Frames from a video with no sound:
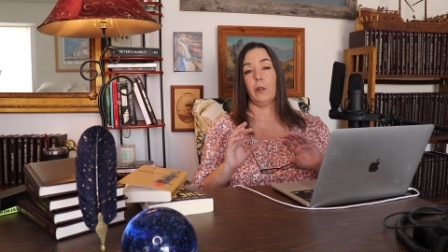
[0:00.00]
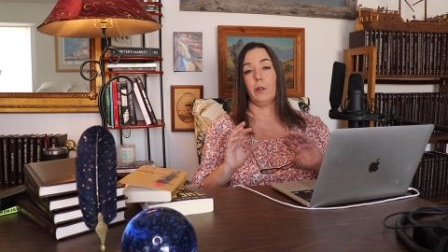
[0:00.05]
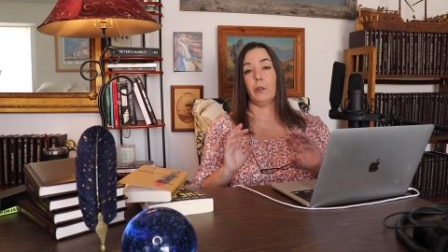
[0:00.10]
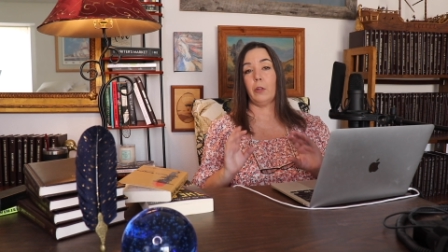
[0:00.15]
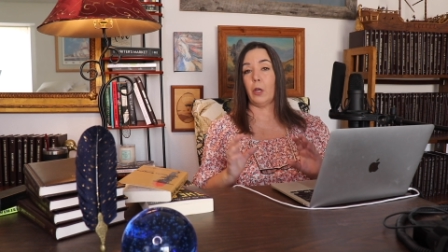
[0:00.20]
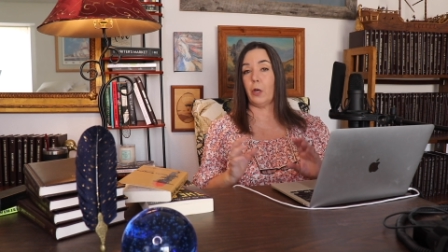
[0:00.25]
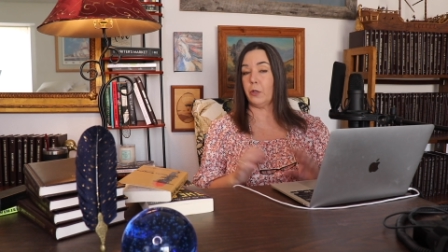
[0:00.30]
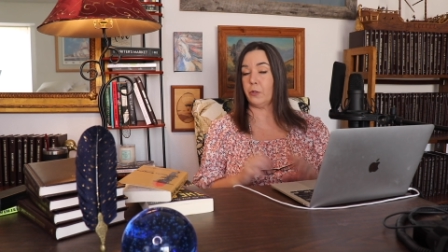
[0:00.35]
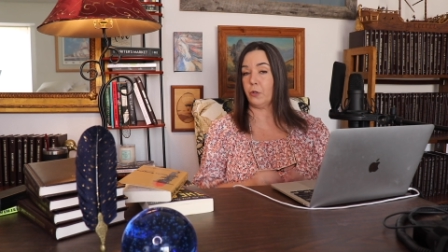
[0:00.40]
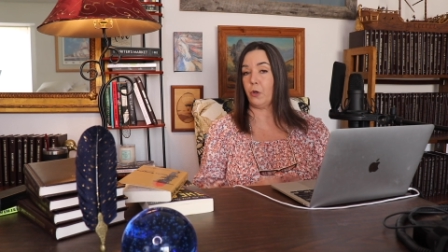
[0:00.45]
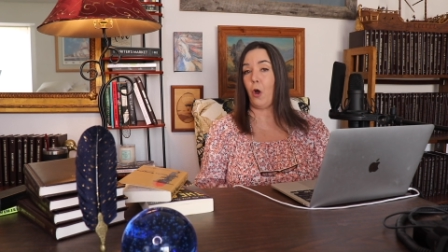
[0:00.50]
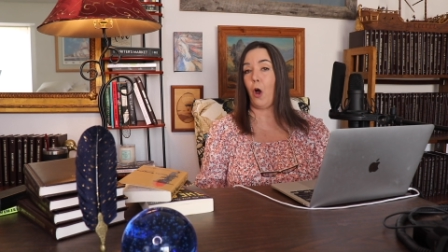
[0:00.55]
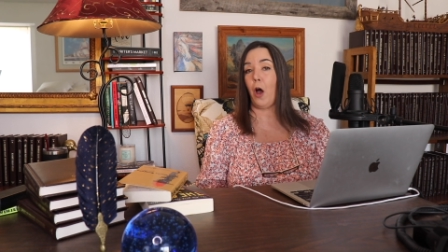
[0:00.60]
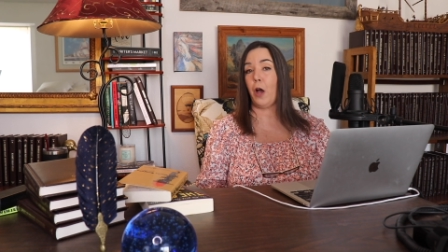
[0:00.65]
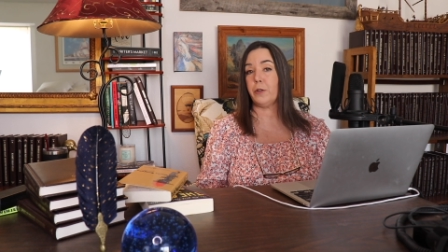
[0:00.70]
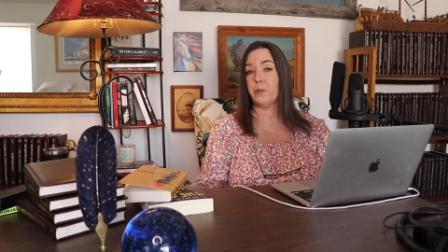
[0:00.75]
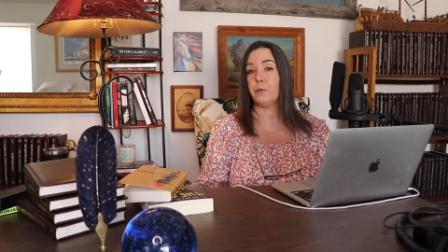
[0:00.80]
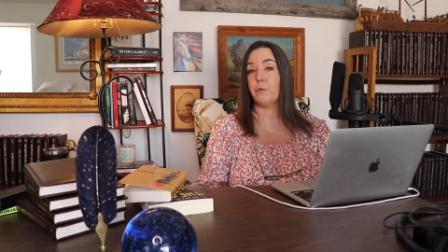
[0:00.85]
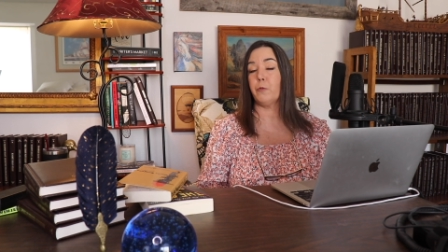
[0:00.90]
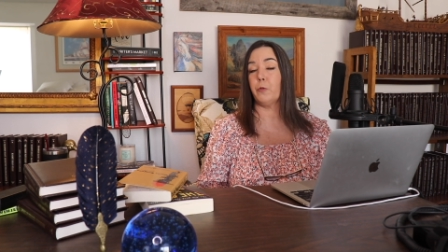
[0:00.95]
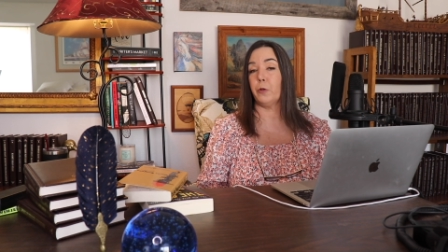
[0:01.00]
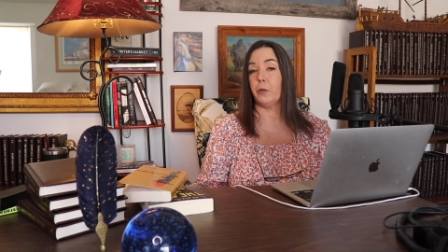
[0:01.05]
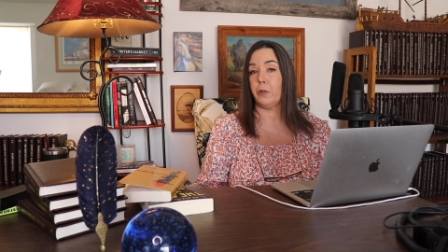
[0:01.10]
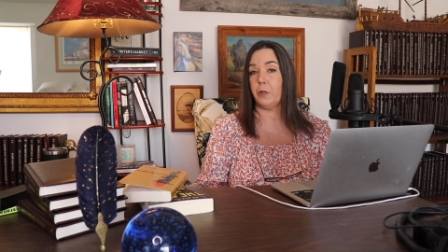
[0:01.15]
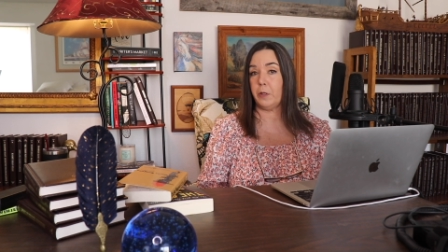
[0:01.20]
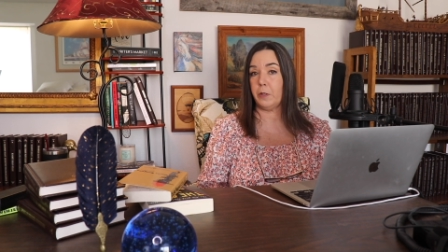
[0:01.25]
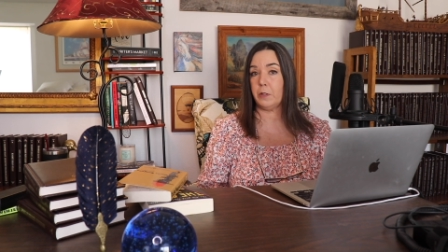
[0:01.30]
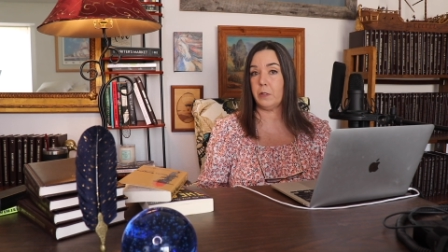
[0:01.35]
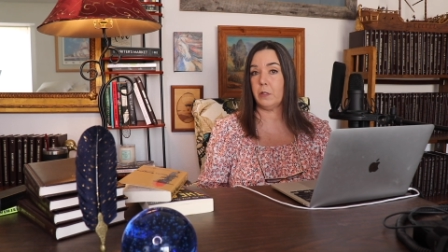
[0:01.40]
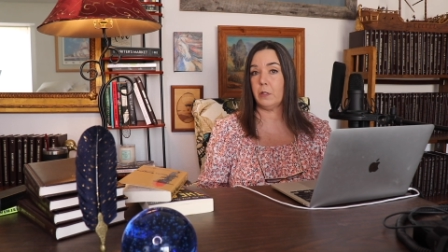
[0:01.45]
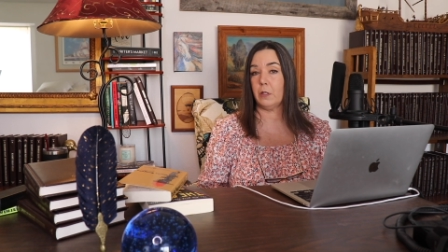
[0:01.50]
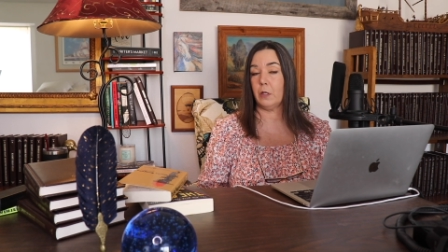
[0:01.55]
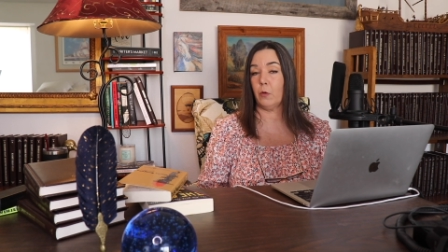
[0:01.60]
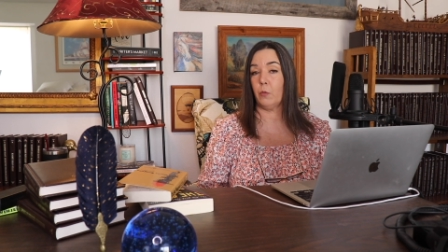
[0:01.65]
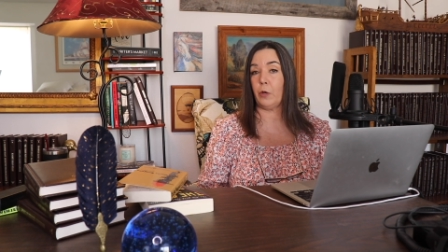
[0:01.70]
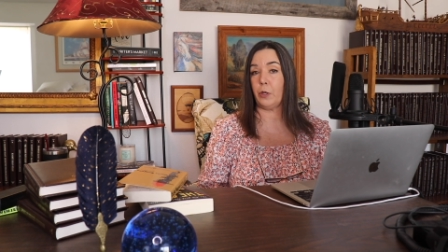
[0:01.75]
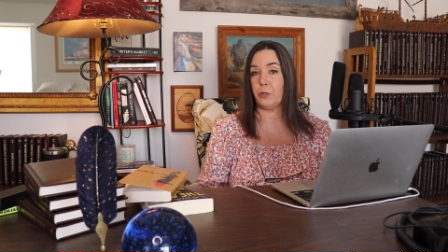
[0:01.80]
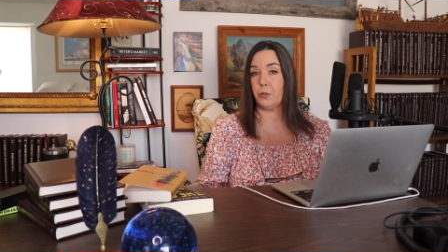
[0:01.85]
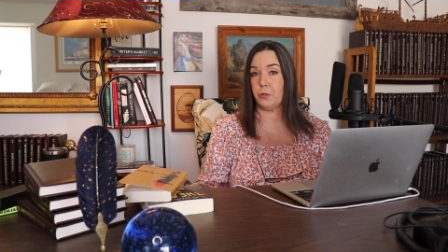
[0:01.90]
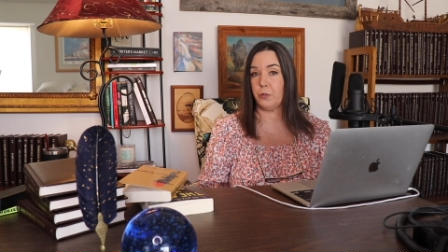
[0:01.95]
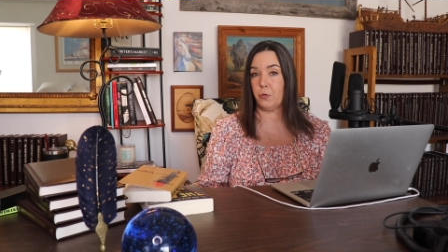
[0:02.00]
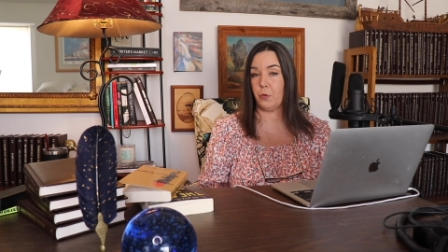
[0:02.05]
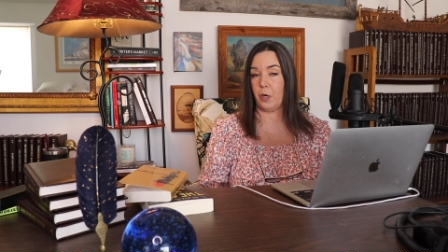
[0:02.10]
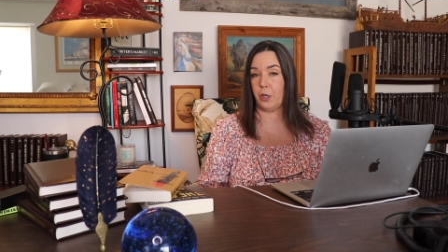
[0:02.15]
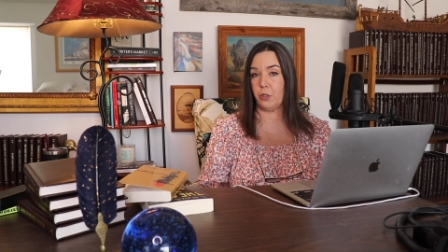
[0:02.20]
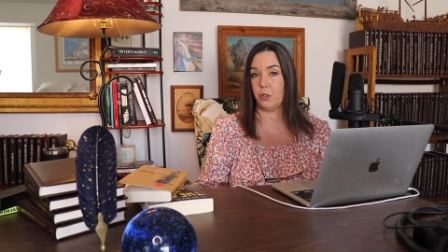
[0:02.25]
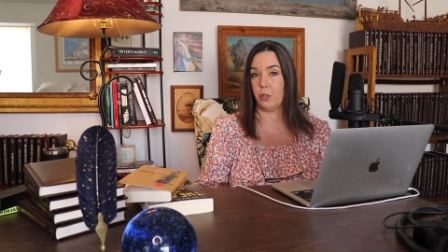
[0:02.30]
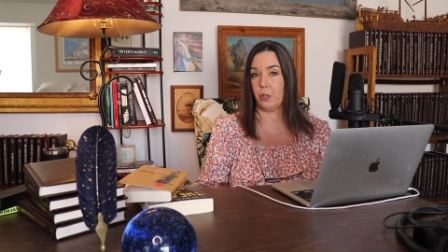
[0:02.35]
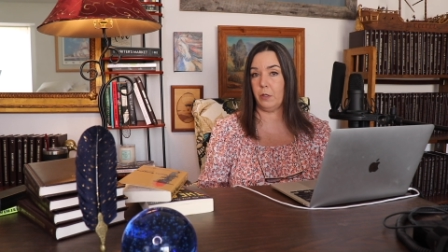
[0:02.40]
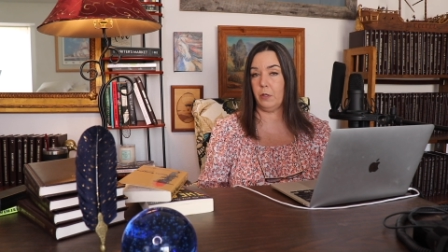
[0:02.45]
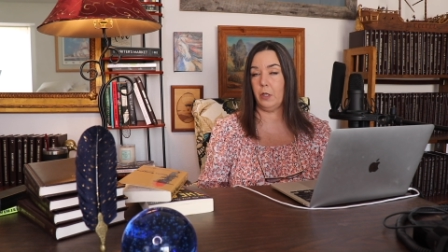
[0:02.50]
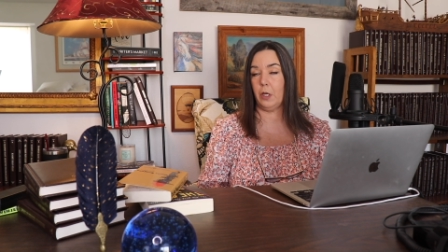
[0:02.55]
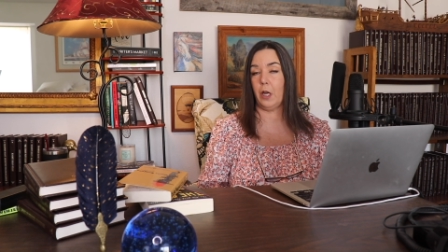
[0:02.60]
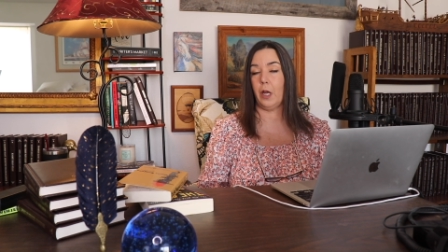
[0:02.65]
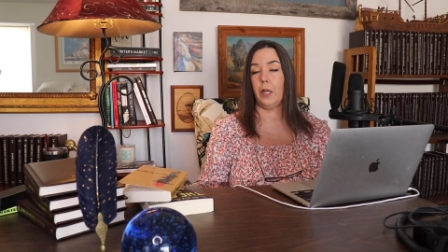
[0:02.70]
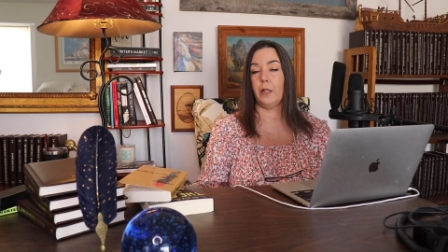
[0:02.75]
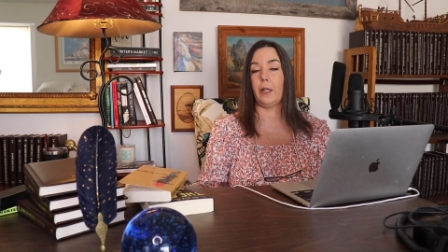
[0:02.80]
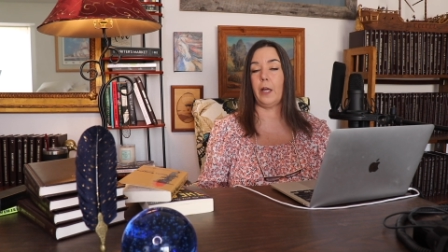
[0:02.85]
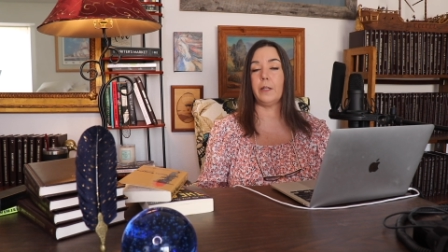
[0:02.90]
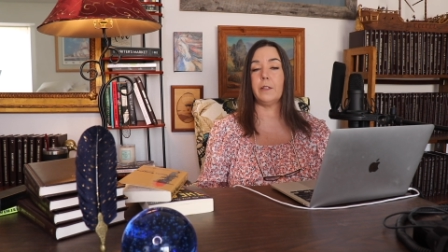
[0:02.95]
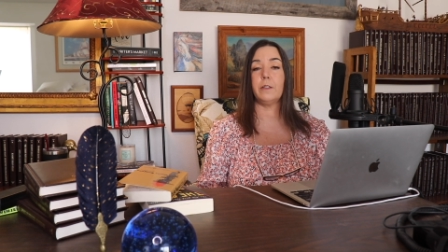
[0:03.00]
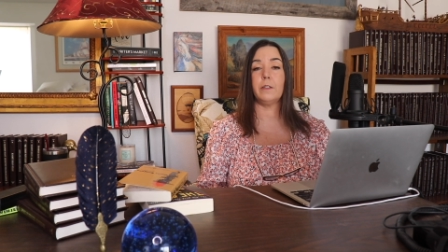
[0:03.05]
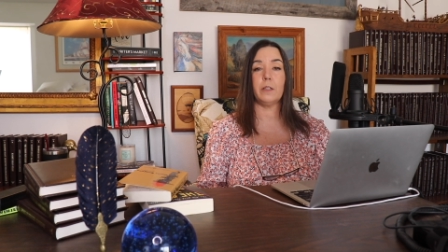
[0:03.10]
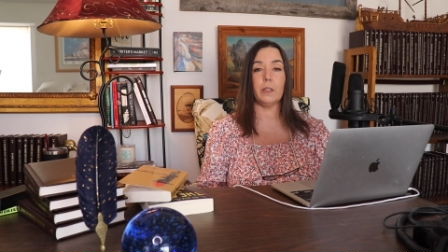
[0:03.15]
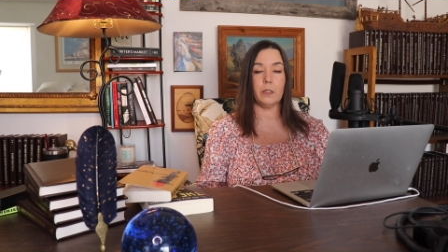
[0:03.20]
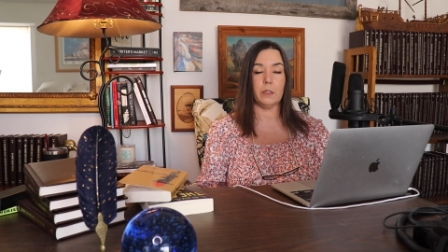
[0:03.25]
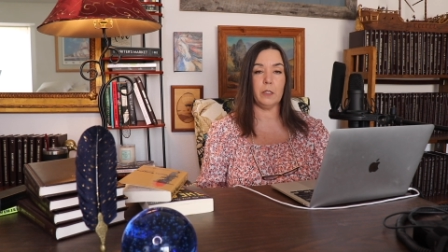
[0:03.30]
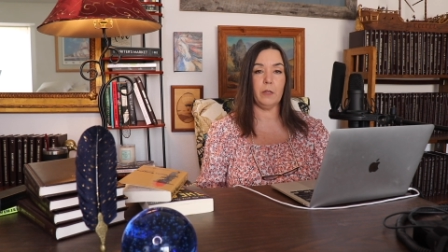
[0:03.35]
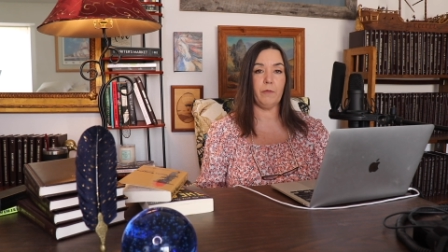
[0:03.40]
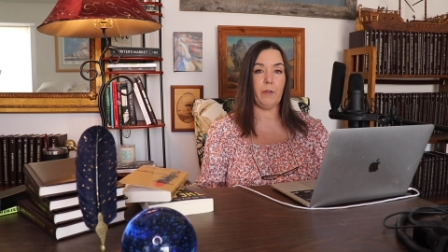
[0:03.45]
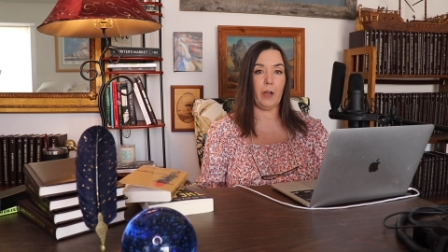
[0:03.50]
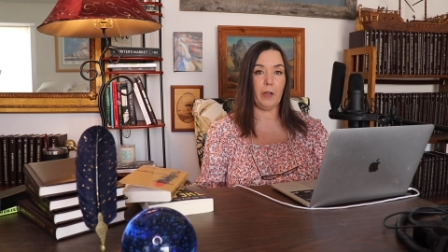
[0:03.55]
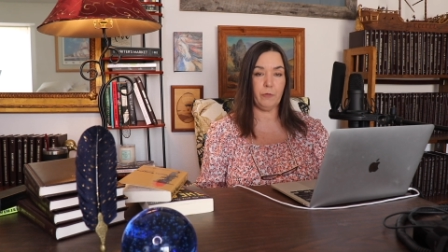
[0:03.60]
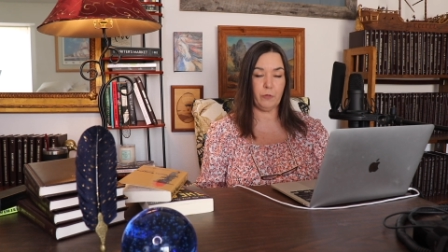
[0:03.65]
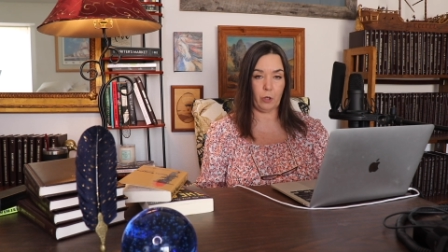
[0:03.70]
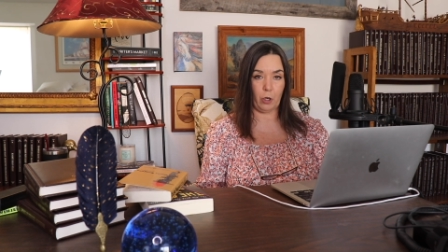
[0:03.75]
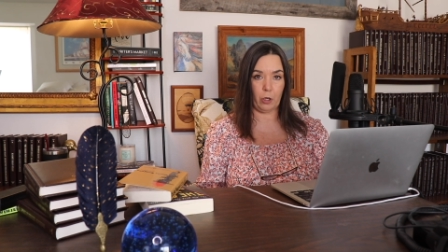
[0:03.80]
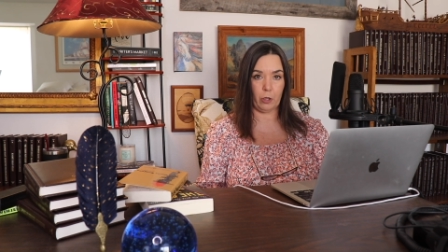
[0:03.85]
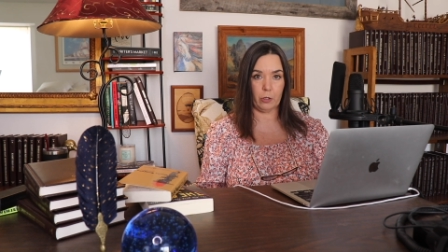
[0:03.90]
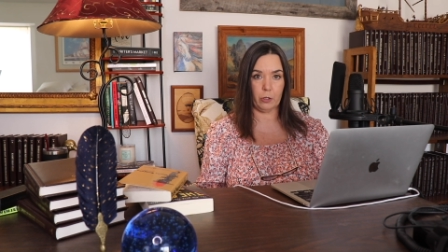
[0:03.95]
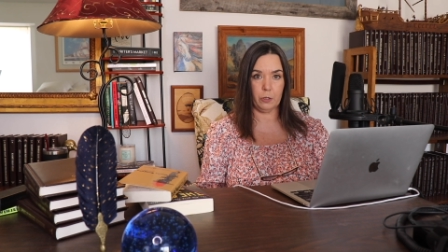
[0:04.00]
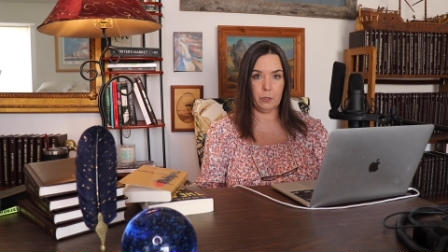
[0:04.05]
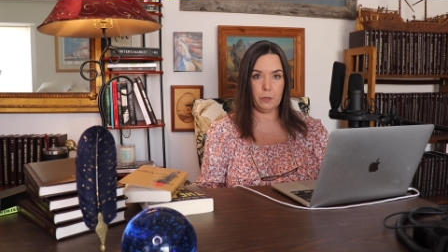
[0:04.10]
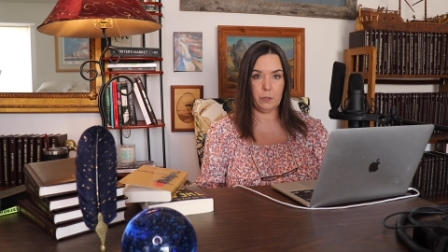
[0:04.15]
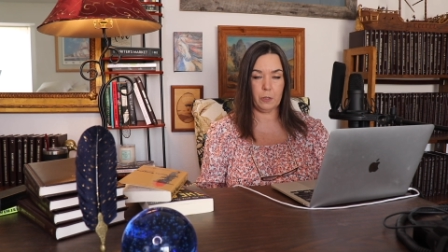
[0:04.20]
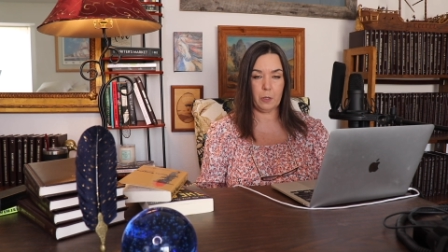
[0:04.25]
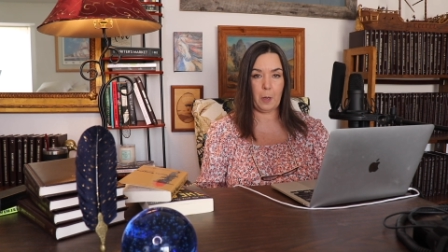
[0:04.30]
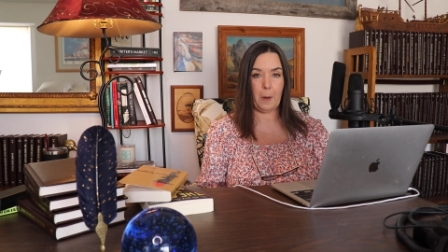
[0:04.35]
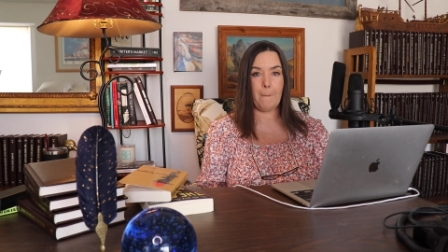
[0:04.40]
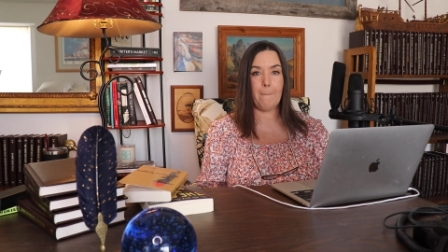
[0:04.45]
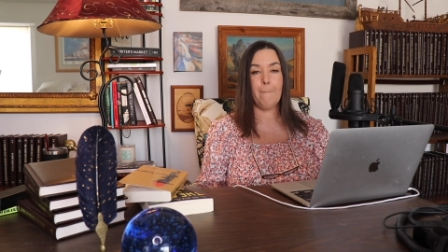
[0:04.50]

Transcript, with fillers: there is a cost for this registration, and that's $65.